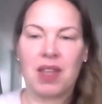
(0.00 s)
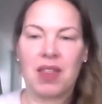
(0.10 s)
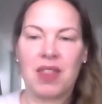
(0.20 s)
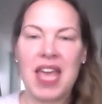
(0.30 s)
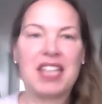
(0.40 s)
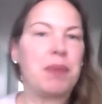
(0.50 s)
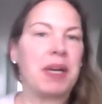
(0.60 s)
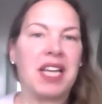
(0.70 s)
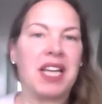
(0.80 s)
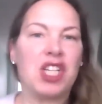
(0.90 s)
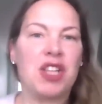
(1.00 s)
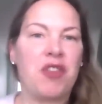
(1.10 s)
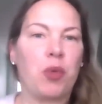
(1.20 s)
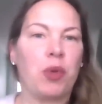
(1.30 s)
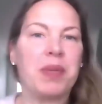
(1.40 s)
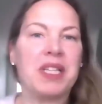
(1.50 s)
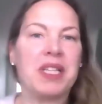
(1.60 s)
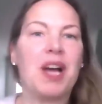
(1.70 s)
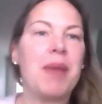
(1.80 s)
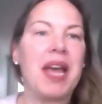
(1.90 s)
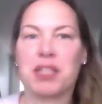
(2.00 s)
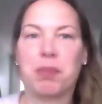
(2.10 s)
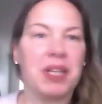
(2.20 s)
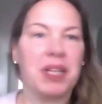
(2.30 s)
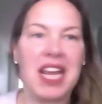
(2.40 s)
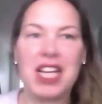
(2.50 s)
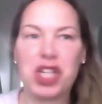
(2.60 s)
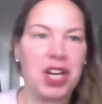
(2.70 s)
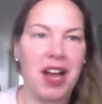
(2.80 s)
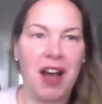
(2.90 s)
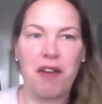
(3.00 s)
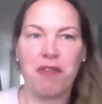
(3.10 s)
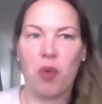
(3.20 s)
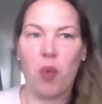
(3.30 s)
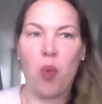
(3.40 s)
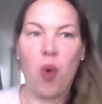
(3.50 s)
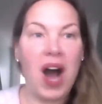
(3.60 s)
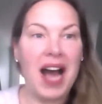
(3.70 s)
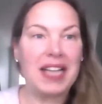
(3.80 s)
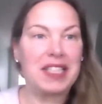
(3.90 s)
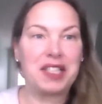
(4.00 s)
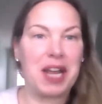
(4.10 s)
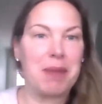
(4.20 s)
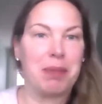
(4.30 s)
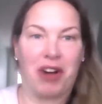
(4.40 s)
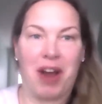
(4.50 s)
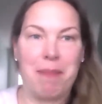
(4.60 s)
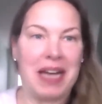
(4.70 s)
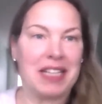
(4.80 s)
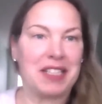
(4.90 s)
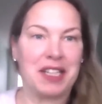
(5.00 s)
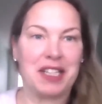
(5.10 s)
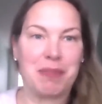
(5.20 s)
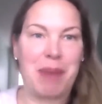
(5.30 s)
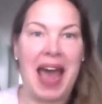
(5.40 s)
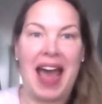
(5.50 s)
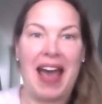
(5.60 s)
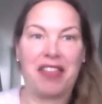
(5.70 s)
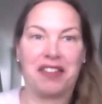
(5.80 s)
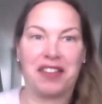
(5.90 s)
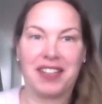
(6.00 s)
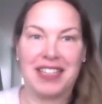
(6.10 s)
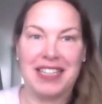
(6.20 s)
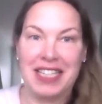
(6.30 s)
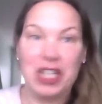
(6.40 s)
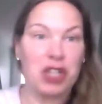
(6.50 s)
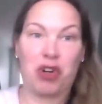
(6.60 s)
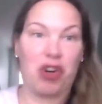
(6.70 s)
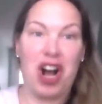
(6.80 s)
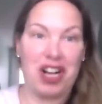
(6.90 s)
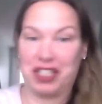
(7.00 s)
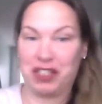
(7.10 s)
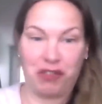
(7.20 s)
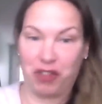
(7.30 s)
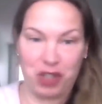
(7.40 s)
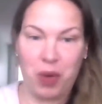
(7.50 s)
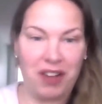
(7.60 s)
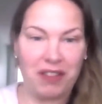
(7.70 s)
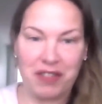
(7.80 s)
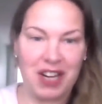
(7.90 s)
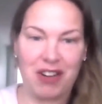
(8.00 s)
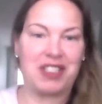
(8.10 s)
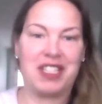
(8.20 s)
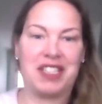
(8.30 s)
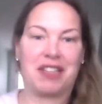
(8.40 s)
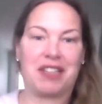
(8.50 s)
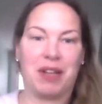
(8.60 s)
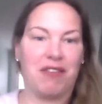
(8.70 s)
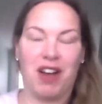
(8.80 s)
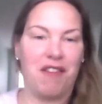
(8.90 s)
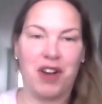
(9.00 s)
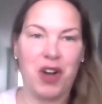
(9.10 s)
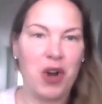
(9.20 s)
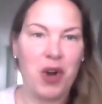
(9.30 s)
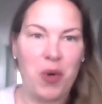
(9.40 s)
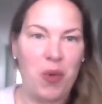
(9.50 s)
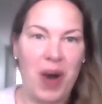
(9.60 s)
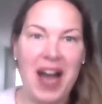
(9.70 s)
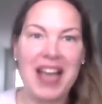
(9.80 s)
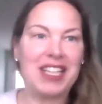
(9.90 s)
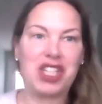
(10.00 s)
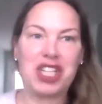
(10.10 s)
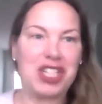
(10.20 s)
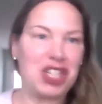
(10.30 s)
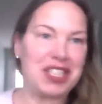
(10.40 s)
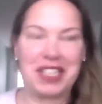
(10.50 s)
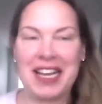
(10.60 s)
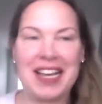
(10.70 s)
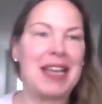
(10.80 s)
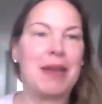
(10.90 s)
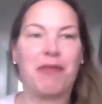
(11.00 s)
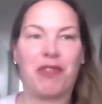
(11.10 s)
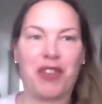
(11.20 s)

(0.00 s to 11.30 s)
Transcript: the expectation that there will be some explanation of why Stabler and Benson's paths didn't cross for 12 years. This of why is she just seeing him for the